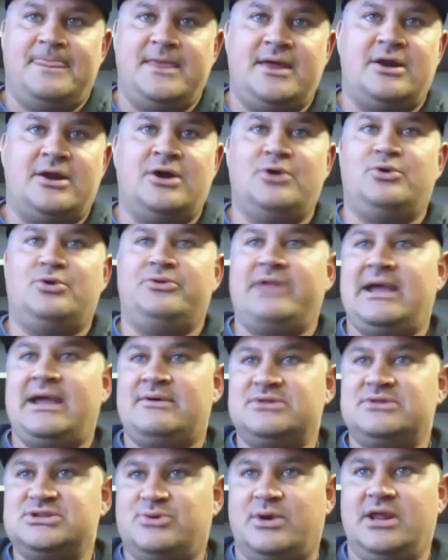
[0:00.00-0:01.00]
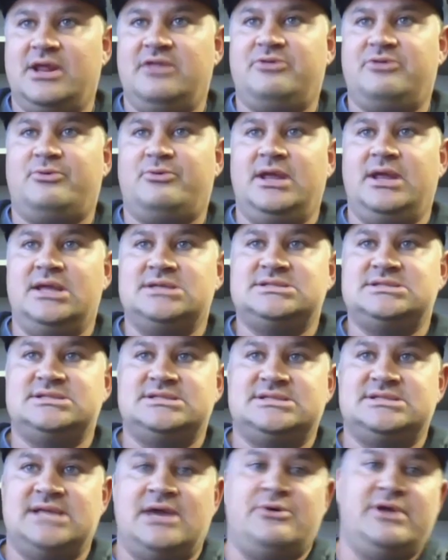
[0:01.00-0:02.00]
And our goal now in 23 is to
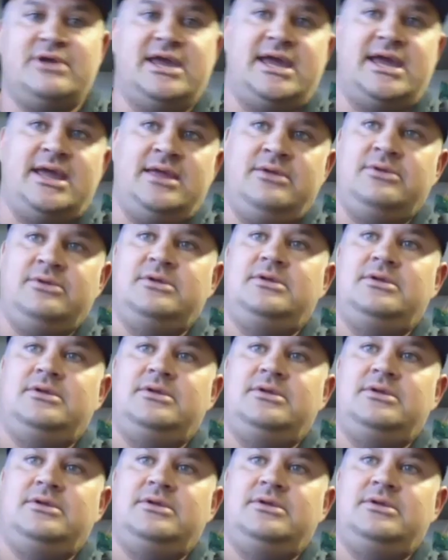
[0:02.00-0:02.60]
say, okay,